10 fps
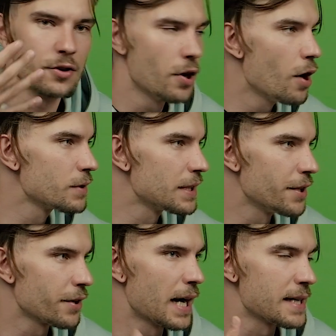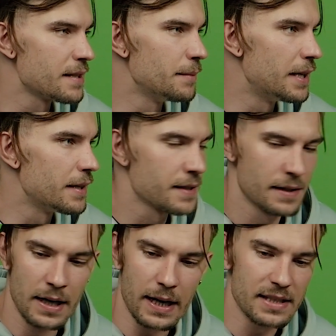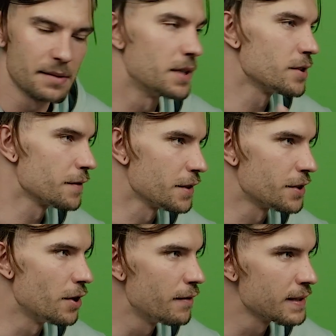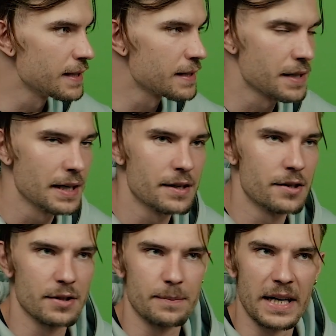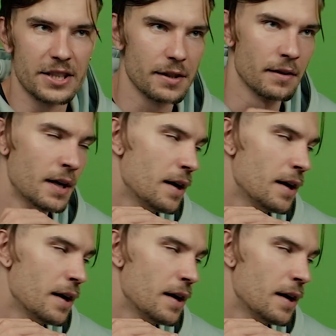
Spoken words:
know that your customers of your services need to special